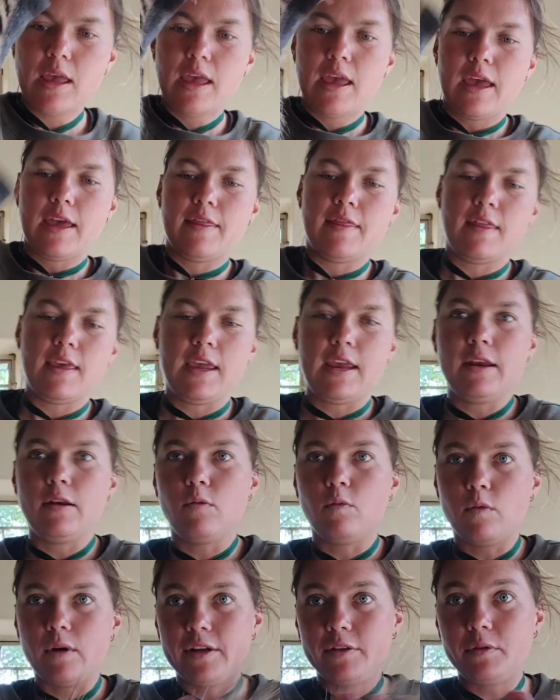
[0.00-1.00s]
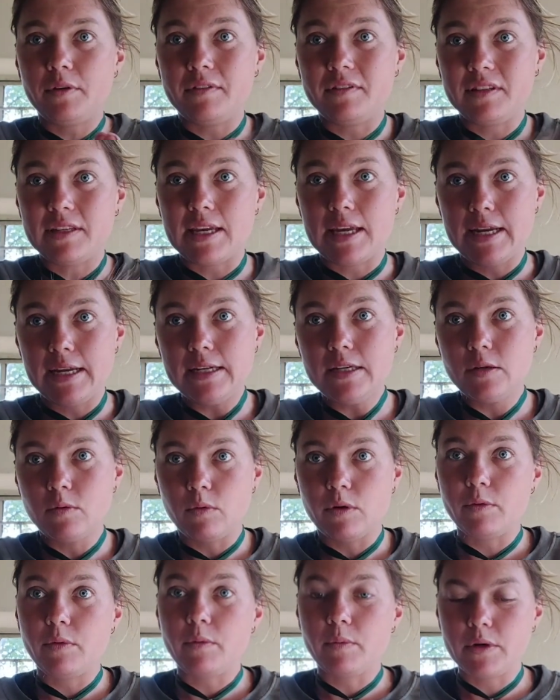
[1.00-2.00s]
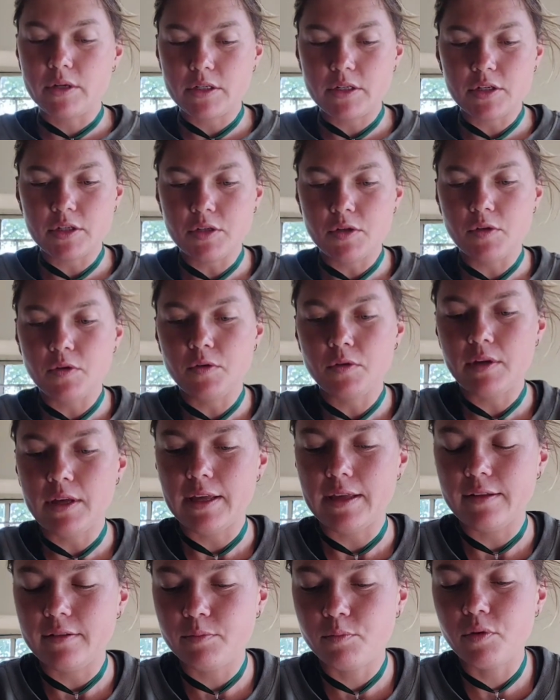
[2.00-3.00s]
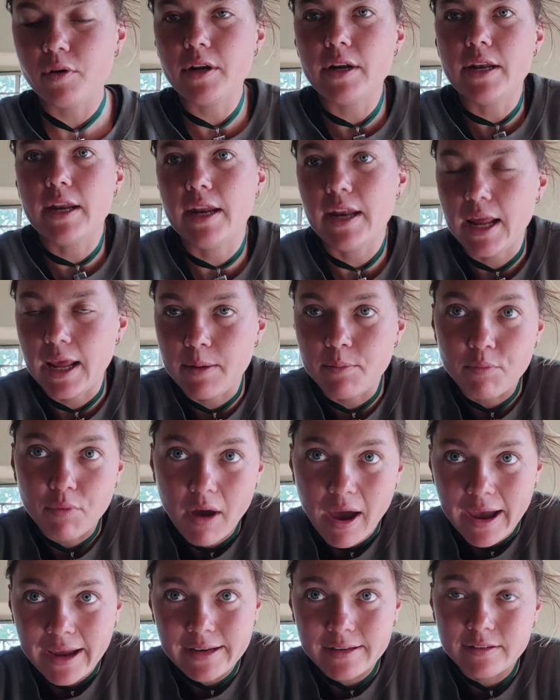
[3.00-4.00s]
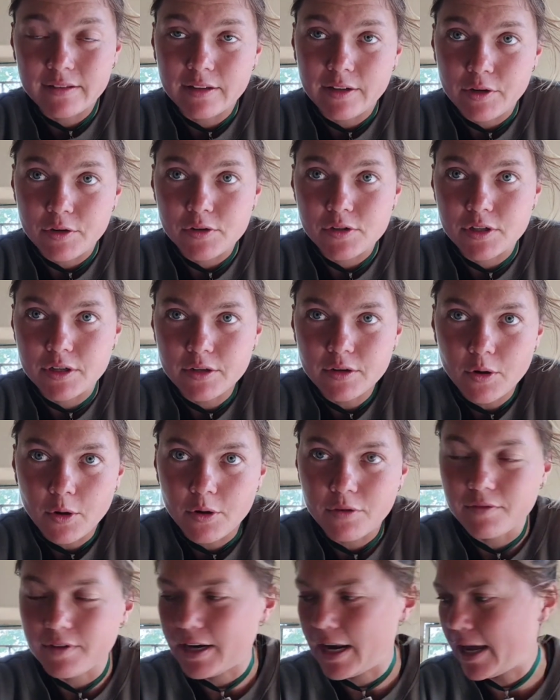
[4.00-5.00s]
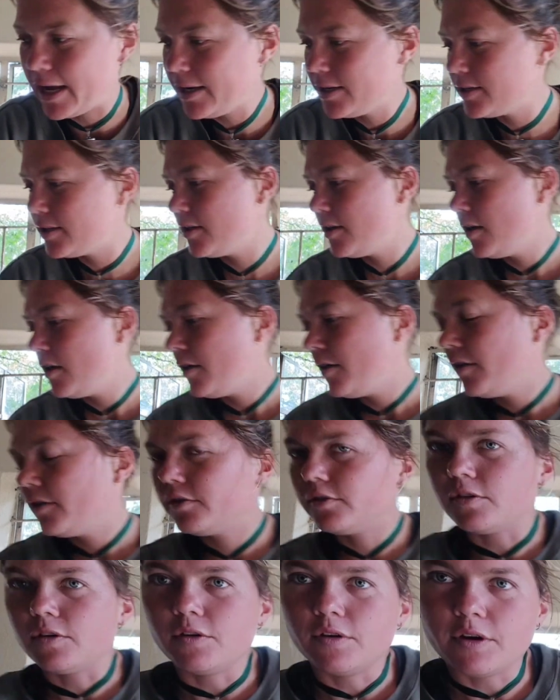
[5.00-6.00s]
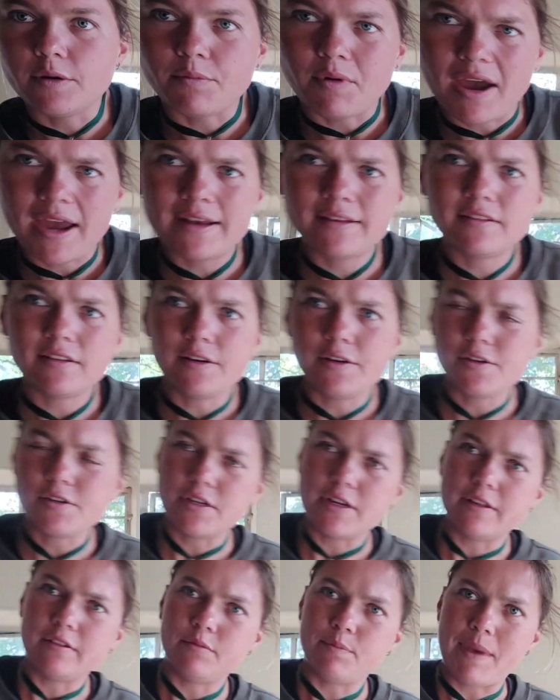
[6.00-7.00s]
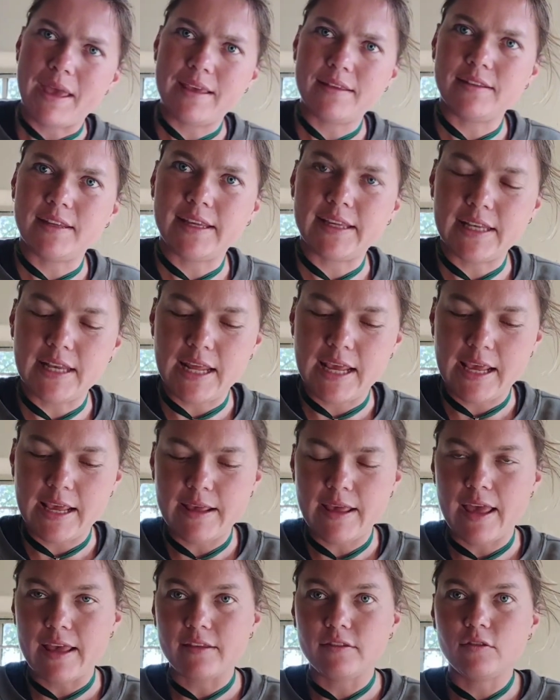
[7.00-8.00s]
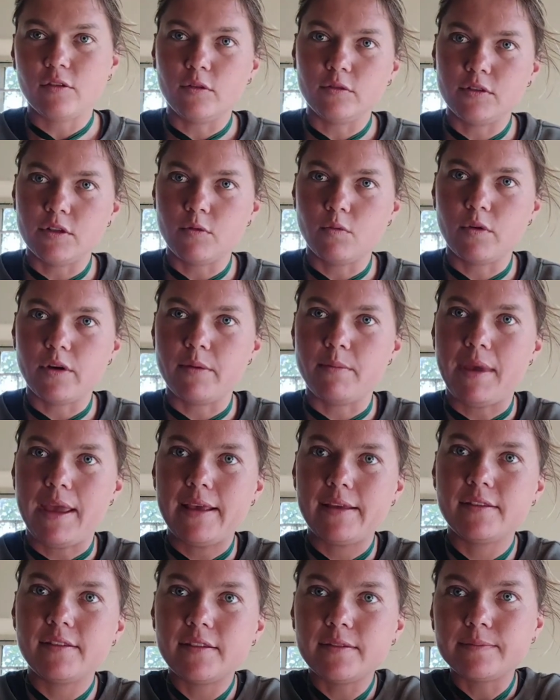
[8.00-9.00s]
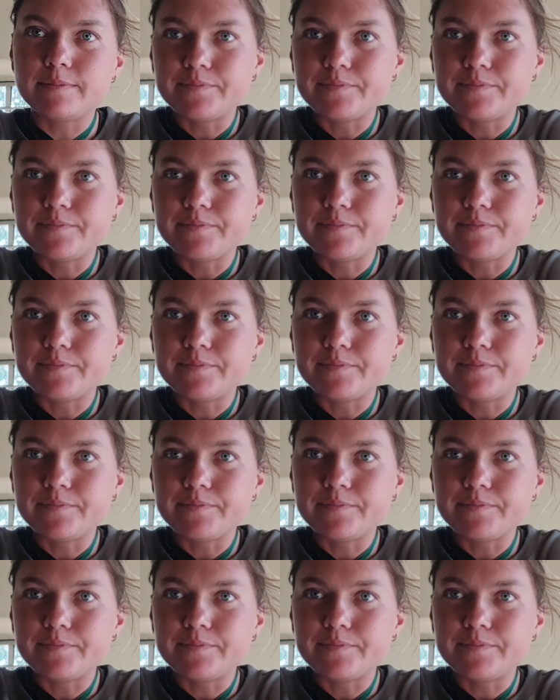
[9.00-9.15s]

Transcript: And then once we've skinned it, what we want to do is put it in a brine solution overnight. So a brine solution is basically a salt and water mix,